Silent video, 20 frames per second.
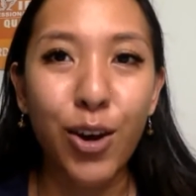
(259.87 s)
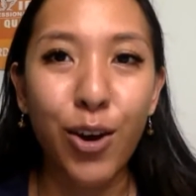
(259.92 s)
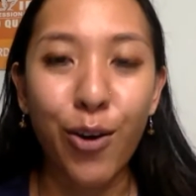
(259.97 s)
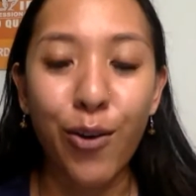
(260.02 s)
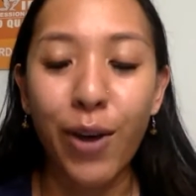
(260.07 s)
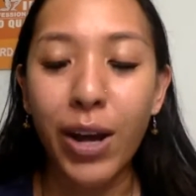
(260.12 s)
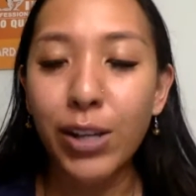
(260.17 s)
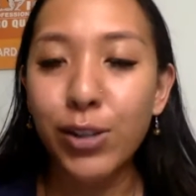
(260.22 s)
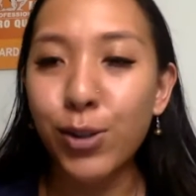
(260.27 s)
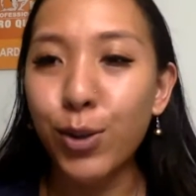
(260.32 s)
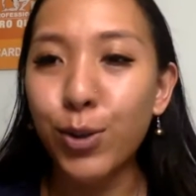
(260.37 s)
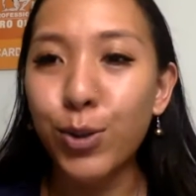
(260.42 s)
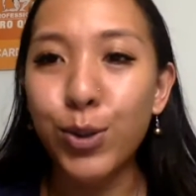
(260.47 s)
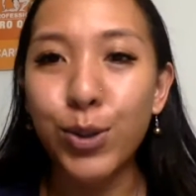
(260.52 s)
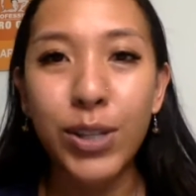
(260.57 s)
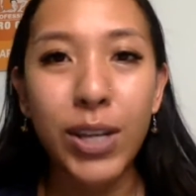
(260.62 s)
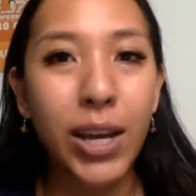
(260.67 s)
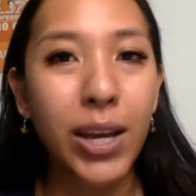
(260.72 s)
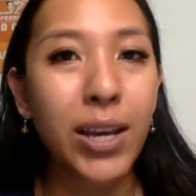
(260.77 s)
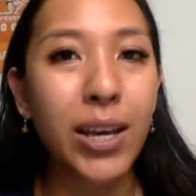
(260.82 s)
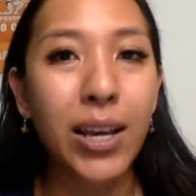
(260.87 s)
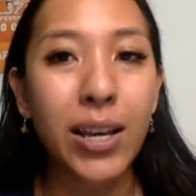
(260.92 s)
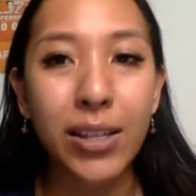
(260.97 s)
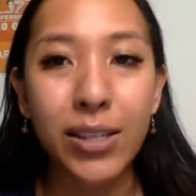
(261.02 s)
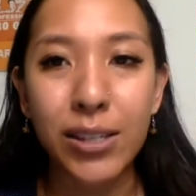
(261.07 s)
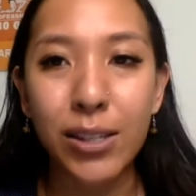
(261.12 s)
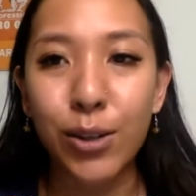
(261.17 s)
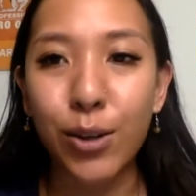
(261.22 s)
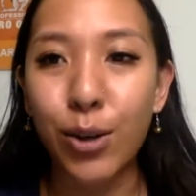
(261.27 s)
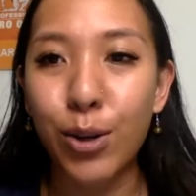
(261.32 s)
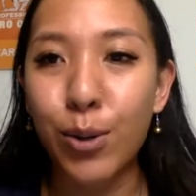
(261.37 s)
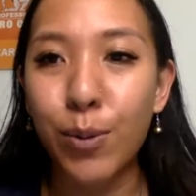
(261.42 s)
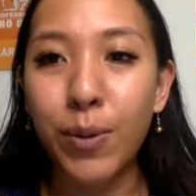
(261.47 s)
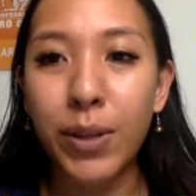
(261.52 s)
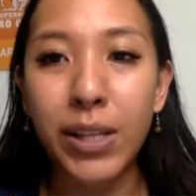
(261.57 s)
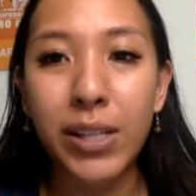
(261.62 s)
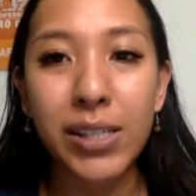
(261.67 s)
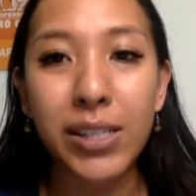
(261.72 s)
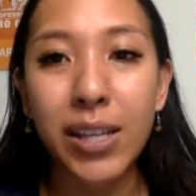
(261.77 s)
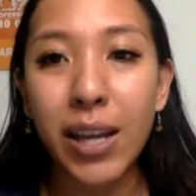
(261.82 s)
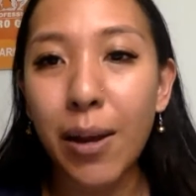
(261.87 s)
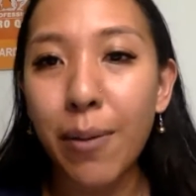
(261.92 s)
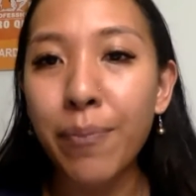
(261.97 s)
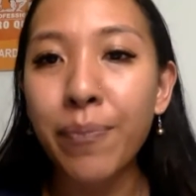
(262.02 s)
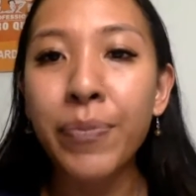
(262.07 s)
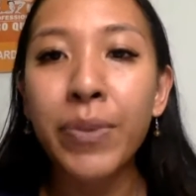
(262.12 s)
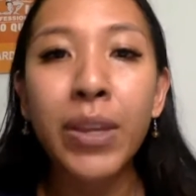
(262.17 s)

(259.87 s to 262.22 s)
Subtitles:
All right, so today is going to be the same.